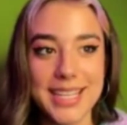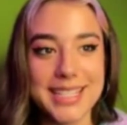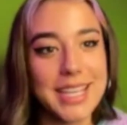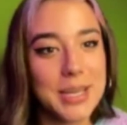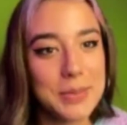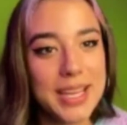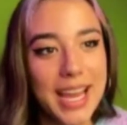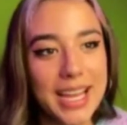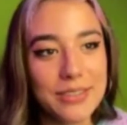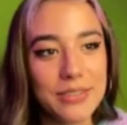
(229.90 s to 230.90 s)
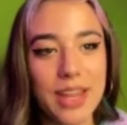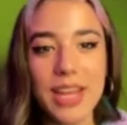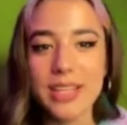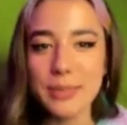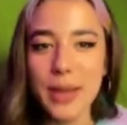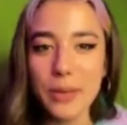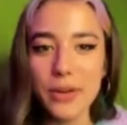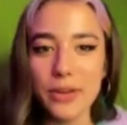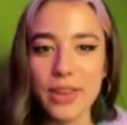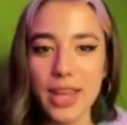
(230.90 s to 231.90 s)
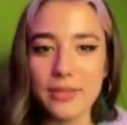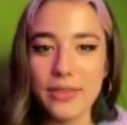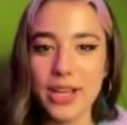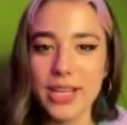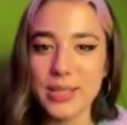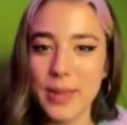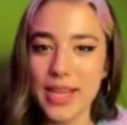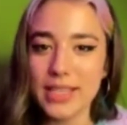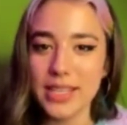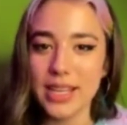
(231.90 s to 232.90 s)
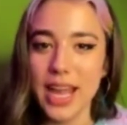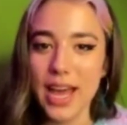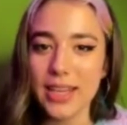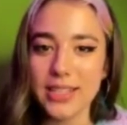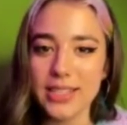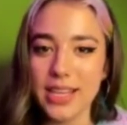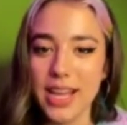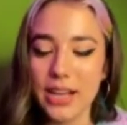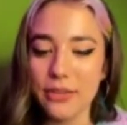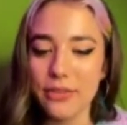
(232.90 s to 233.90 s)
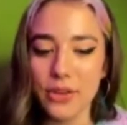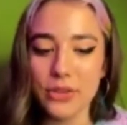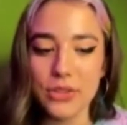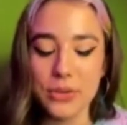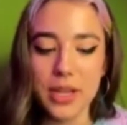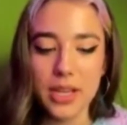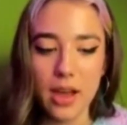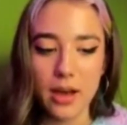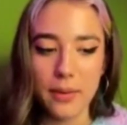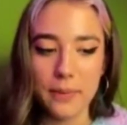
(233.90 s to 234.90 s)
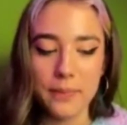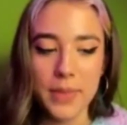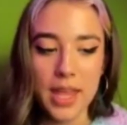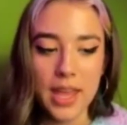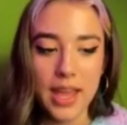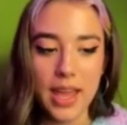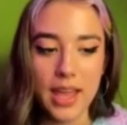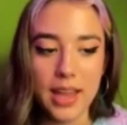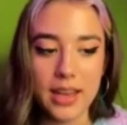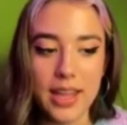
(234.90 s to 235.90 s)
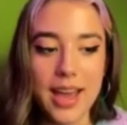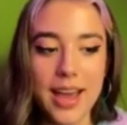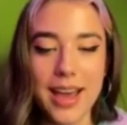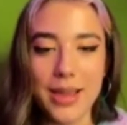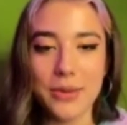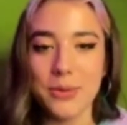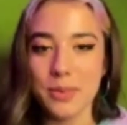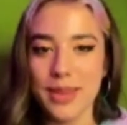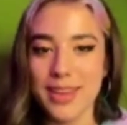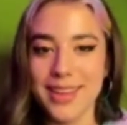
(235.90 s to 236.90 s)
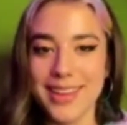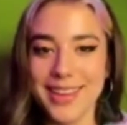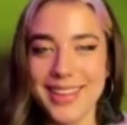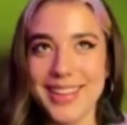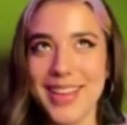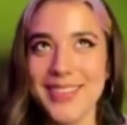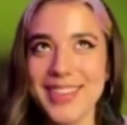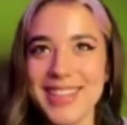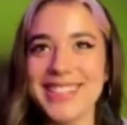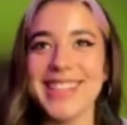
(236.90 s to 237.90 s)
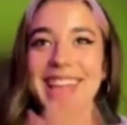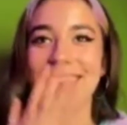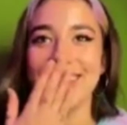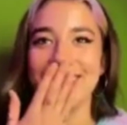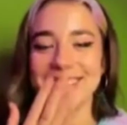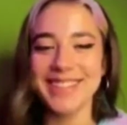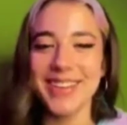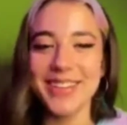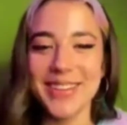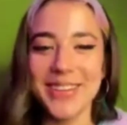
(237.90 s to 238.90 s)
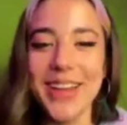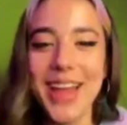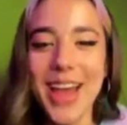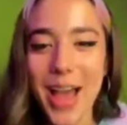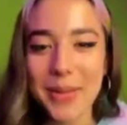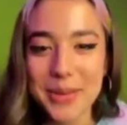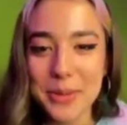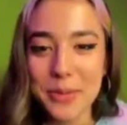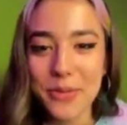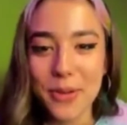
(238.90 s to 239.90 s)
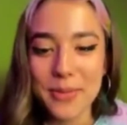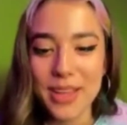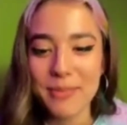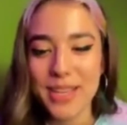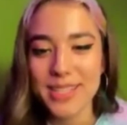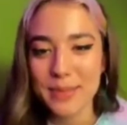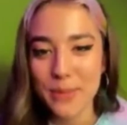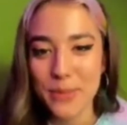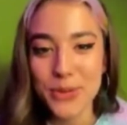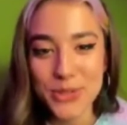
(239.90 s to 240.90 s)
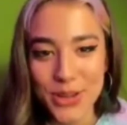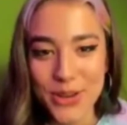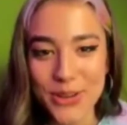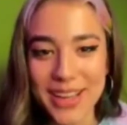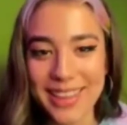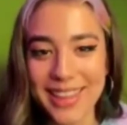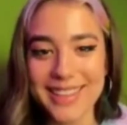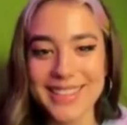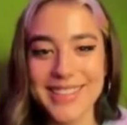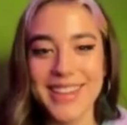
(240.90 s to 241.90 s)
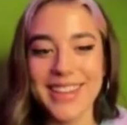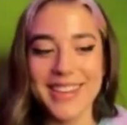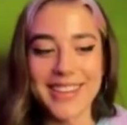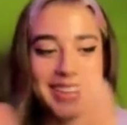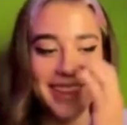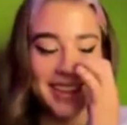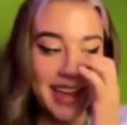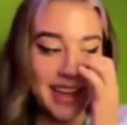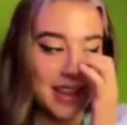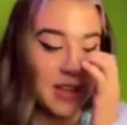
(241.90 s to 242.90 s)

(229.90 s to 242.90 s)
it's gonna be kind of like, it's my world, like a very spacey galaxy kind of feel to it. And yeah, I will be, I'm going to say it, just YOLO. I'm going to be performing Besame Mucho, and that's in the Latin